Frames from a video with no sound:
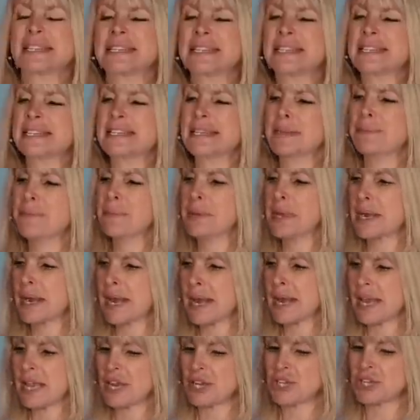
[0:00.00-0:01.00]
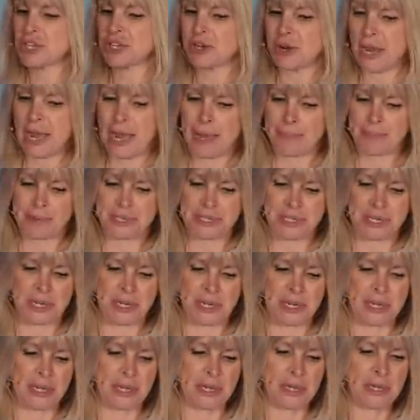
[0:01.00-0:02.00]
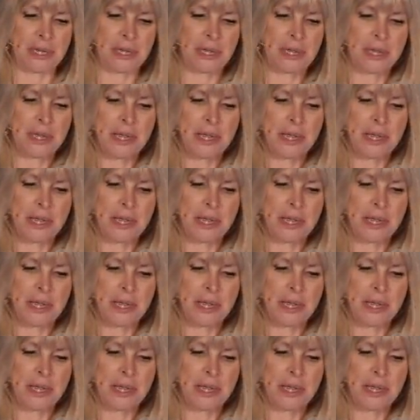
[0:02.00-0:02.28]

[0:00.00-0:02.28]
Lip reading: stimulates your appetite.